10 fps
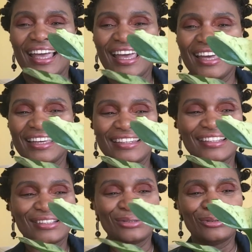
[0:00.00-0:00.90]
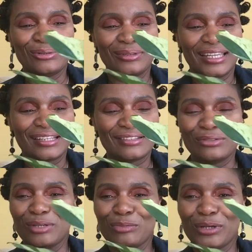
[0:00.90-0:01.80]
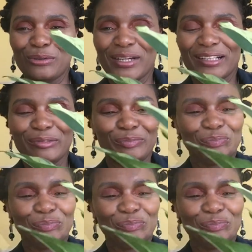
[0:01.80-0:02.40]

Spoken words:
and so it's doing pretty well.